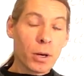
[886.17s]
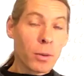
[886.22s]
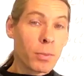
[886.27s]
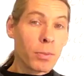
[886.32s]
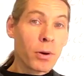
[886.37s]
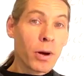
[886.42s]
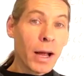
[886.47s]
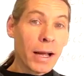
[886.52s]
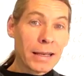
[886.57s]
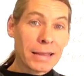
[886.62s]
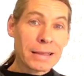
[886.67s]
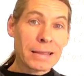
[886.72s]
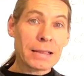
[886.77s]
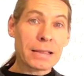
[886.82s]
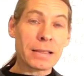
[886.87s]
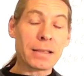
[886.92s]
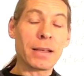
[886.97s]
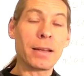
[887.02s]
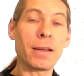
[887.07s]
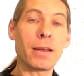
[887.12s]

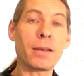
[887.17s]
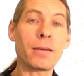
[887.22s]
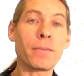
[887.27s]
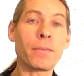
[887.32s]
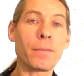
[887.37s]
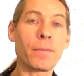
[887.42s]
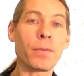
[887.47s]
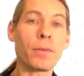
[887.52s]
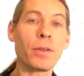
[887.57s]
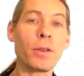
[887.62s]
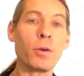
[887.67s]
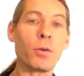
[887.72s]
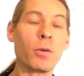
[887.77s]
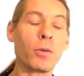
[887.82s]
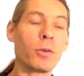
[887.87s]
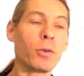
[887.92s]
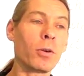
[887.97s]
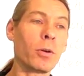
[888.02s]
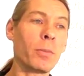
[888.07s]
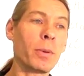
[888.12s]
practiced in it, you
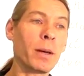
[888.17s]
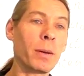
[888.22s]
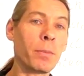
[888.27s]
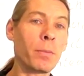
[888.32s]
will be a